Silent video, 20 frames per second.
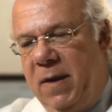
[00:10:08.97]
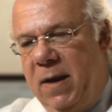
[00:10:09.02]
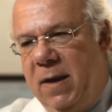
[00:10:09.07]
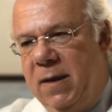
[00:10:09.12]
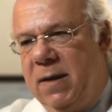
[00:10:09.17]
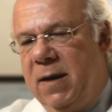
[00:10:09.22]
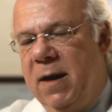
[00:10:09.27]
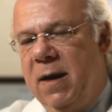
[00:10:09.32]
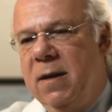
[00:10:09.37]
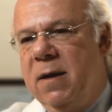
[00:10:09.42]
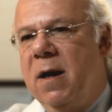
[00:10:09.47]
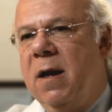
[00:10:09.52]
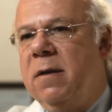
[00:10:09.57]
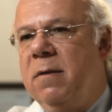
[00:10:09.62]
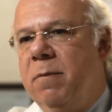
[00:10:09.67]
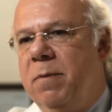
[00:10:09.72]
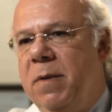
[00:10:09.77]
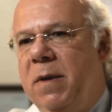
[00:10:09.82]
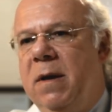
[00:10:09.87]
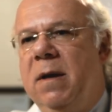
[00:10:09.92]
It cannot
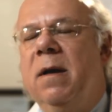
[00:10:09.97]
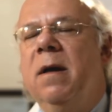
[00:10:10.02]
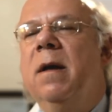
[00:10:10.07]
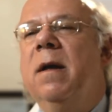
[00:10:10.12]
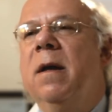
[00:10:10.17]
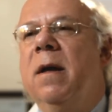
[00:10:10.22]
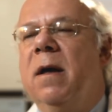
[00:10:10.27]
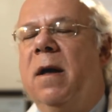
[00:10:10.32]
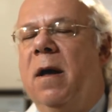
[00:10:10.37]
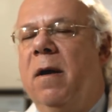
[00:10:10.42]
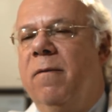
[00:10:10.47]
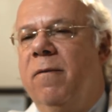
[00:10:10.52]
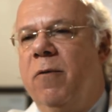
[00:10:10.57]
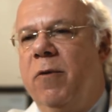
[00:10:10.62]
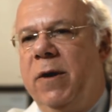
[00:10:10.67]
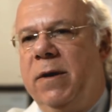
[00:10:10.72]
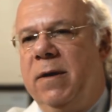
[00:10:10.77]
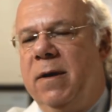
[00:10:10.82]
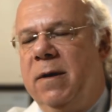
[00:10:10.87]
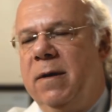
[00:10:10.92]
be
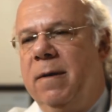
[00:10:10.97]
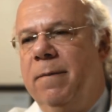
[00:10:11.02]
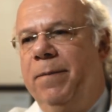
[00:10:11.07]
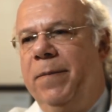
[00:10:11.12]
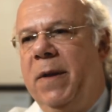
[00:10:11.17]
avoided.